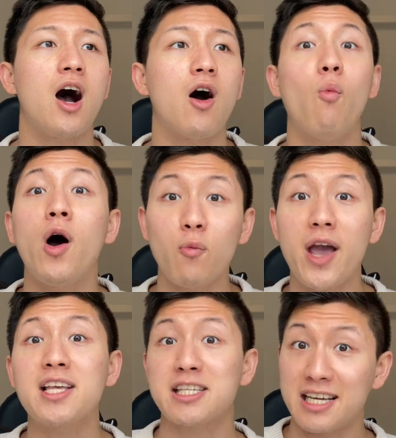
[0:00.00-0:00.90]
Uh, one
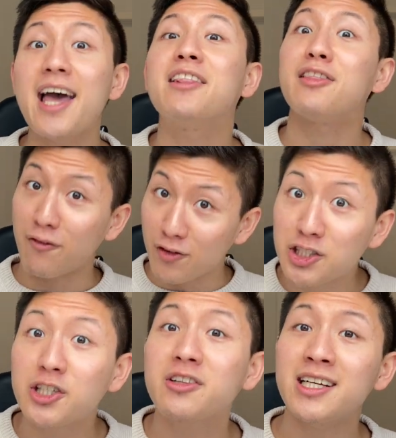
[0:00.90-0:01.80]
way is, again, leverage
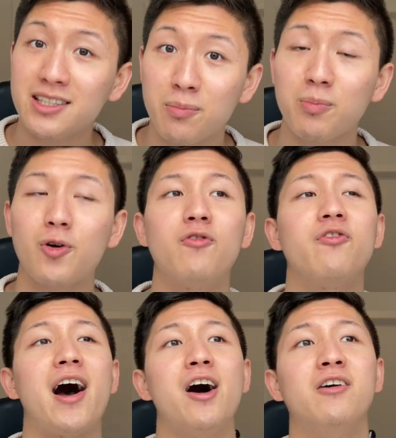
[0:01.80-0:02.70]
your LinkedIn
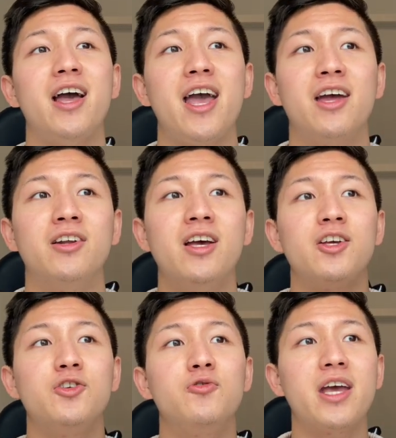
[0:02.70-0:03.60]
profile and
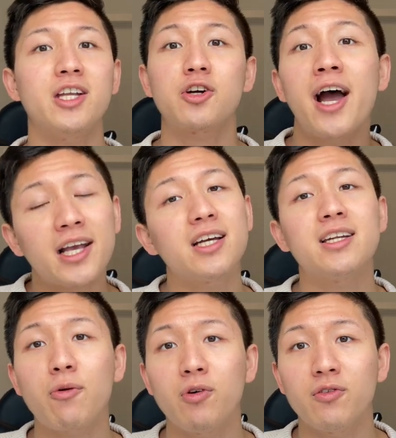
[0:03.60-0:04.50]
you can try and
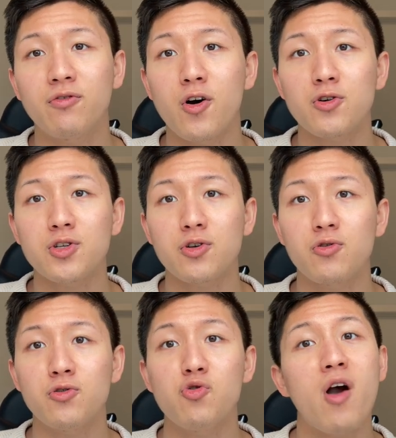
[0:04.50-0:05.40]
connect with folks
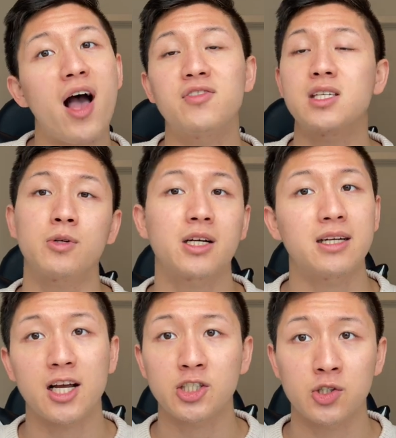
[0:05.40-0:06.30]
who you have similar
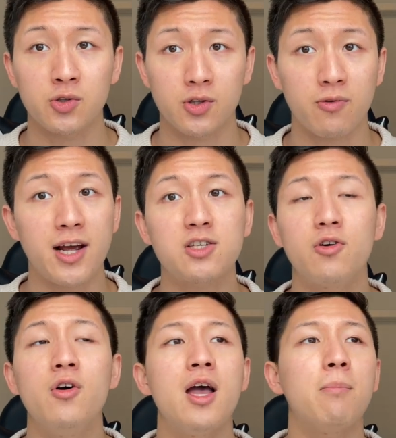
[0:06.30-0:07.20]
connections with, right?
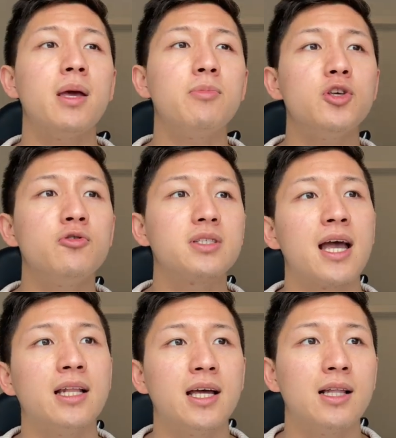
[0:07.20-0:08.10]
So maybe you
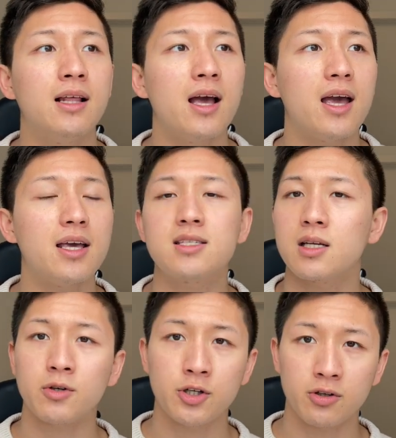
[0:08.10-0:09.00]
attended a
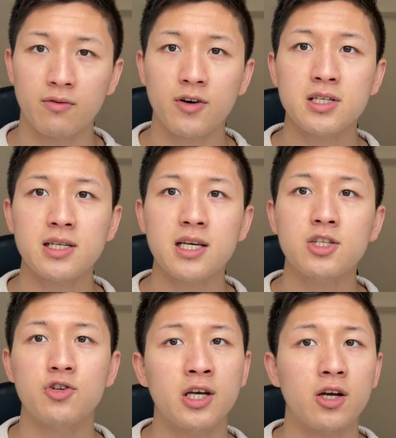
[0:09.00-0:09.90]
similar university,
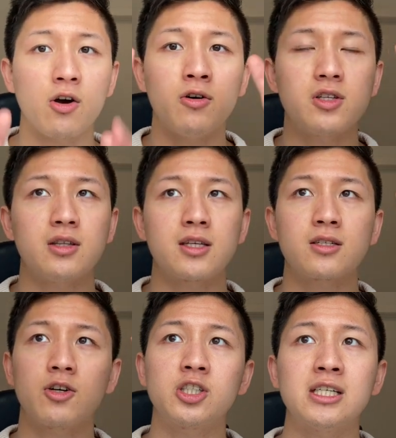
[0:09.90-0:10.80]
so you can go into the
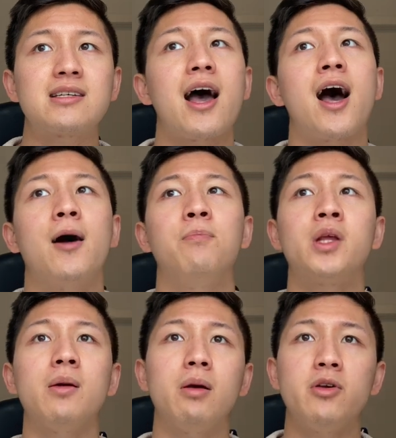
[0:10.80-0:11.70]
search and tab,
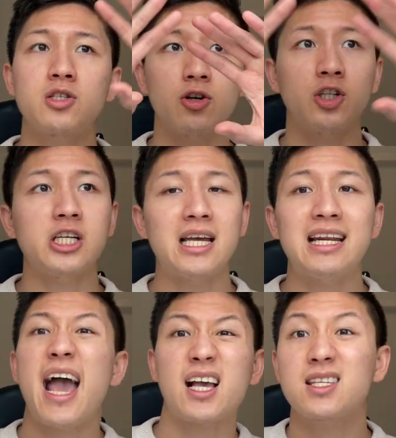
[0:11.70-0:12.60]
maybe search in
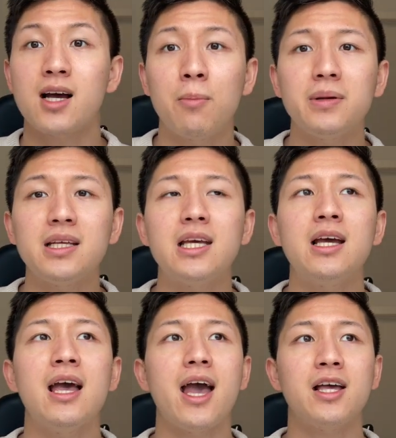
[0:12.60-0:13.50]
X
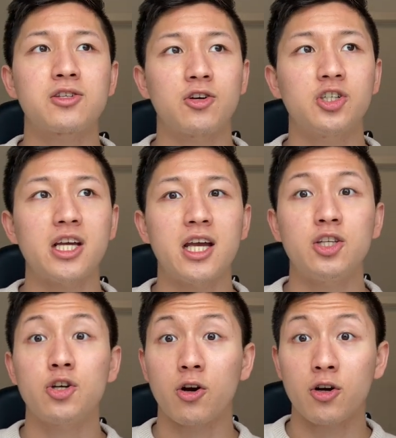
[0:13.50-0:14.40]
company and search in
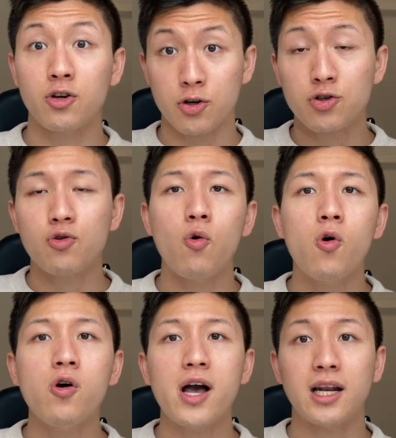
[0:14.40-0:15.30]
your, your
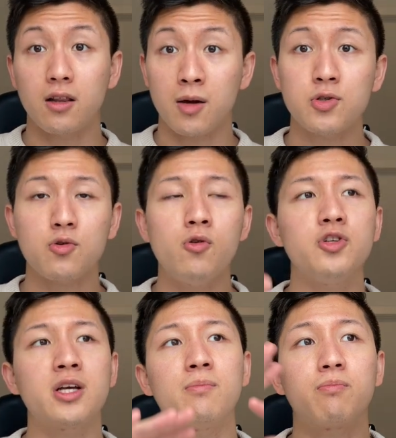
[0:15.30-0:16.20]
school and alum school, and
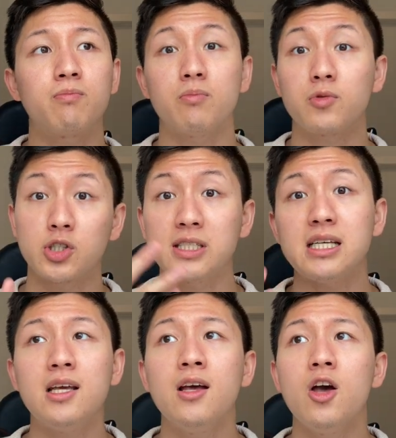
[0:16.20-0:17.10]
you can
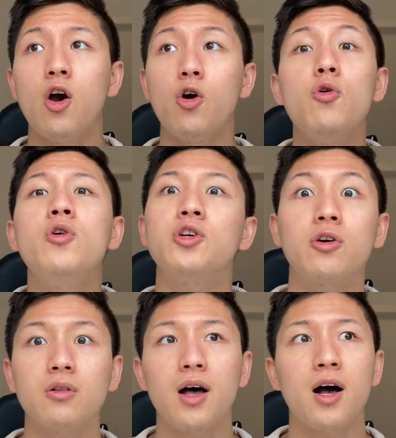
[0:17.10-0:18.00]
see who in your
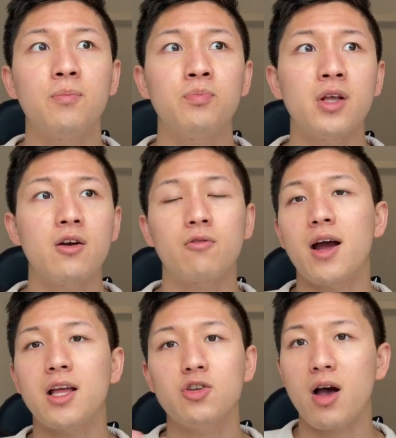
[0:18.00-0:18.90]
alum,
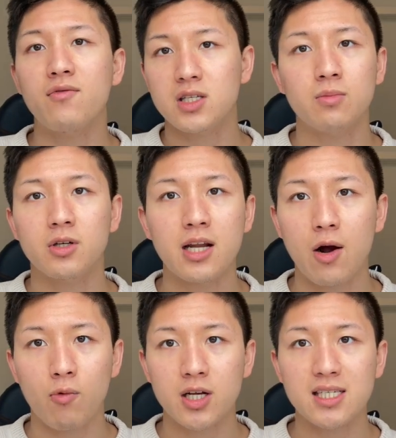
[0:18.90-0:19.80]
right, you have similar
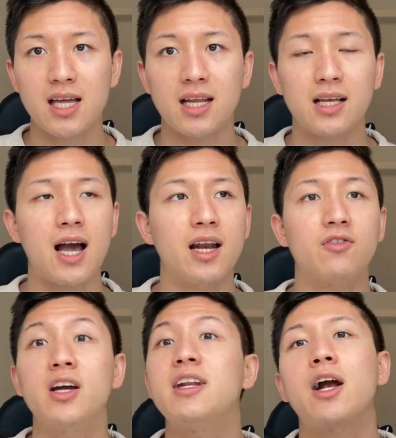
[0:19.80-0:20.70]
networks in and kind of
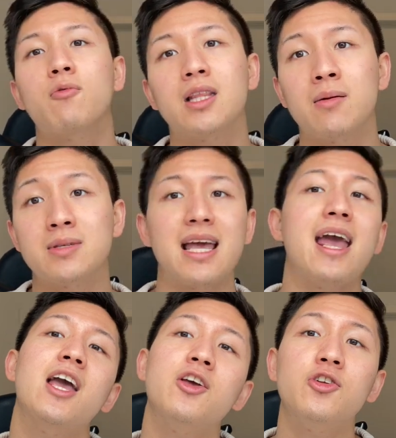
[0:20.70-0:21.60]
connect with them. Say,
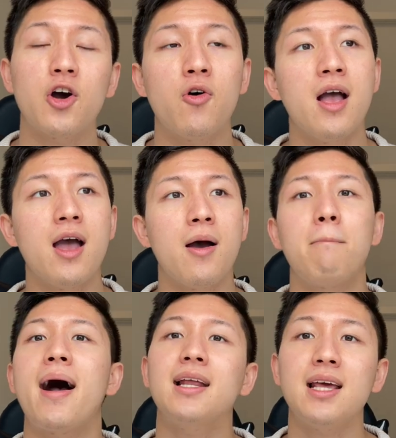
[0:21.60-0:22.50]
hey, you know,
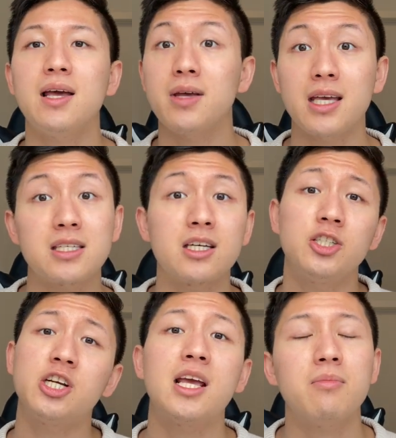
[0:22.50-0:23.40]
my name is
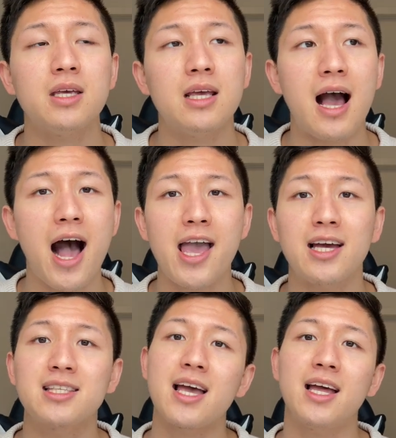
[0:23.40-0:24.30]
Jaime. I
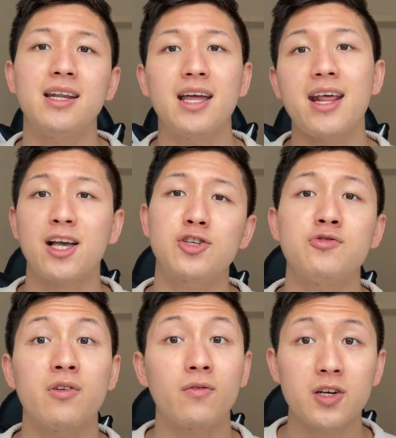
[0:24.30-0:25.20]
attended X
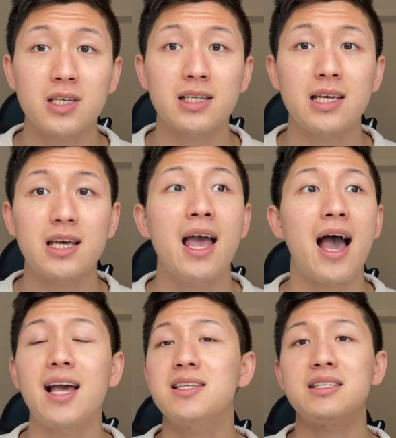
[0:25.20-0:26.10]
University.
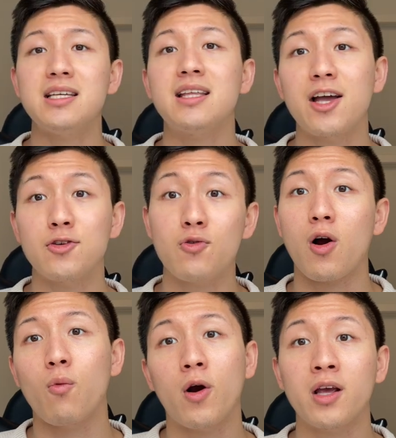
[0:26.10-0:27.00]
I see that you
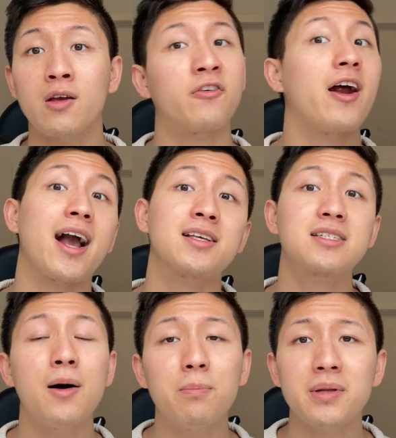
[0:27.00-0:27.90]
are working for X
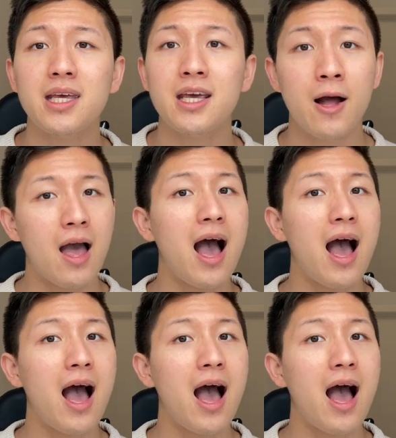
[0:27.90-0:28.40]
company.